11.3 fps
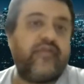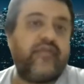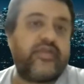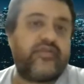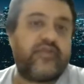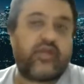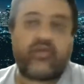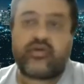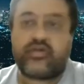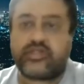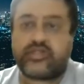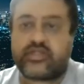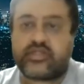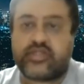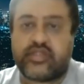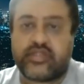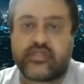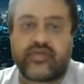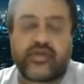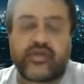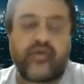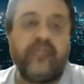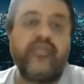which we are going to discuss in this
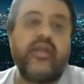video,